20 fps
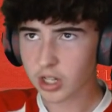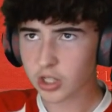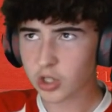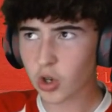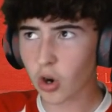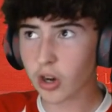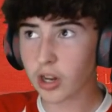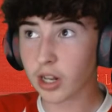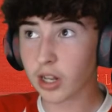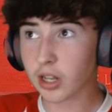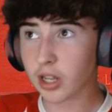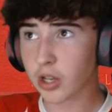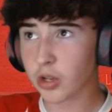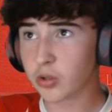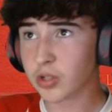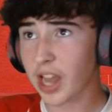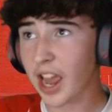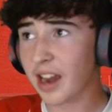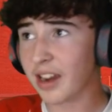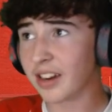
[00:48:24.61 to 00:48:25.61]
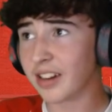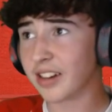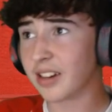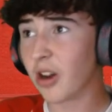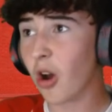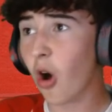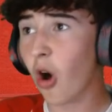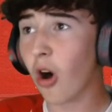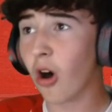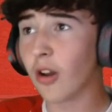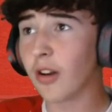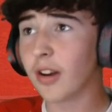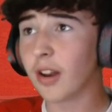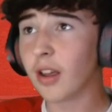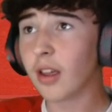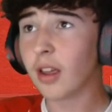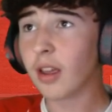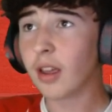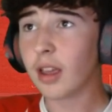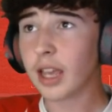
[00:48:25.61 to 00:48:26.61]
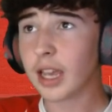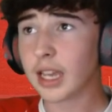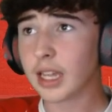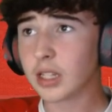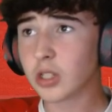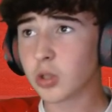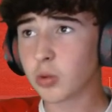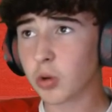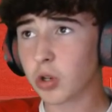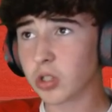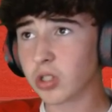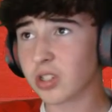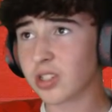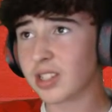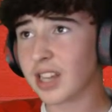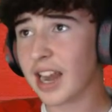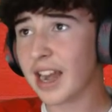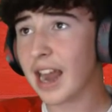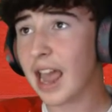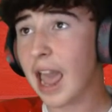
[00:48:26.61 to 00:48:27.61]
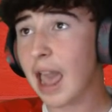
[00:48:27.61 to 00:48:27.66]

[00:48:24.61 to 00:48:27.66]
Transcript: Doyle, who's headed it on in towards the centre.